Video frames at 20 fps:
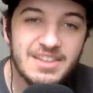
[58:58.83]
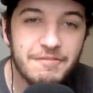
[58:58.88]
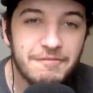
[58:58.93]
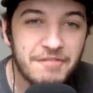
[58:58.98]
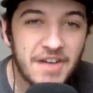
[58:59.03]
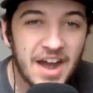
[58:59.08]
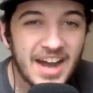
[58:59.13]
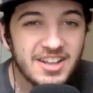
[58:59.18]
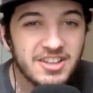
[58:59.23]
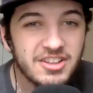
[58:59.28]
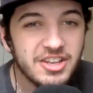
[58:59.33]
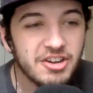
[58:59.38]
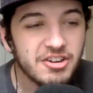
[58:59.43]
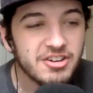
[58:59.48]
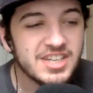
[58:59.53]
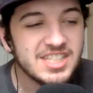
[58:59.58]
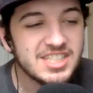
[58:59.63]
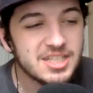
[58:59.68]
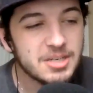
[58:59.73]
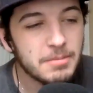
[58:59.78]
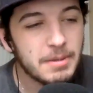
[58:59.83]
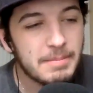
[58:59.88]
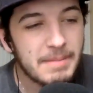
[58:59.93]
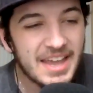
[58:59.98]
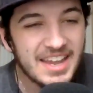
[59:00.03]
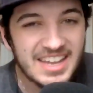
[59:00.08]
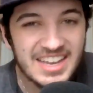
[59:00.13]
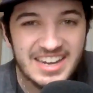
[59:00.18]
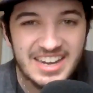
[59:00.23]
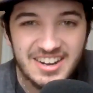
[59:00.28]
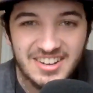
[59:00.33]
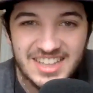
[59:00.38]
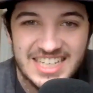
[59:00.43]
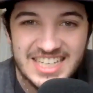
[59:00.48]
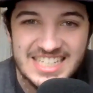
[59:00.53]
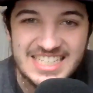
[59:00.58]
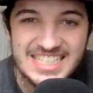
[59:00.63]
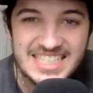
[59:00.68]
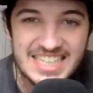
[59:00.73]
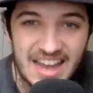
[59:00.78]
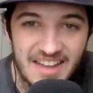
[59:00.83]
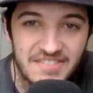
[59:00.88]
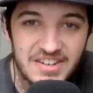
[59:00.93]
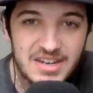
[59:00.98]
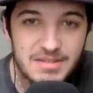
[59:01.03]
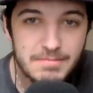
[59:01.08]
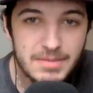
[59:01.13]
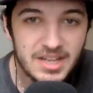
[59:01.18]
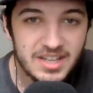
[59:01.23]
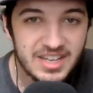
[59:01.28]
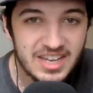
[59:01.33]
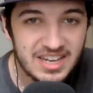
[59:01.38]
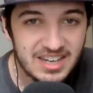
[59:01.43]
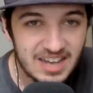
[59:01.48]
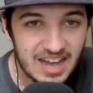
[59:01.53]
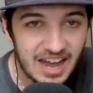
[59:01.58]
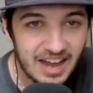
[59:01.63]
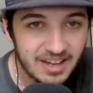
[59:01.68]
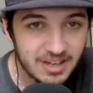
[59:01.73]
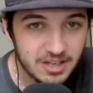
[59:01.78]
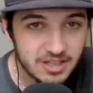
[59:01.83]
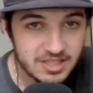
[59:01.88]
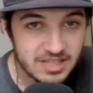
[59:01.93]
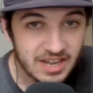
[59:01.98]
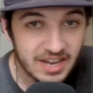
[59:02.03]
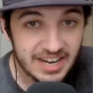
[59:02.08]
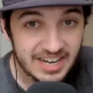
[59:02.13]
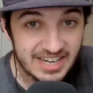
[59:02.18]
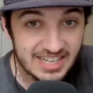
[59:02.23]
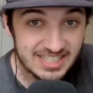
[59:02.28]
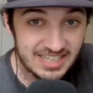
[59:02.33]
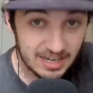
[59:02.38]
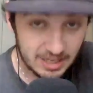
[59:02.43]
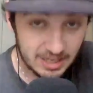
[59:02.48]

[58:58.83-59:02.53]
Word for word: The final year he's going to be making nearly 70 million dollars. He's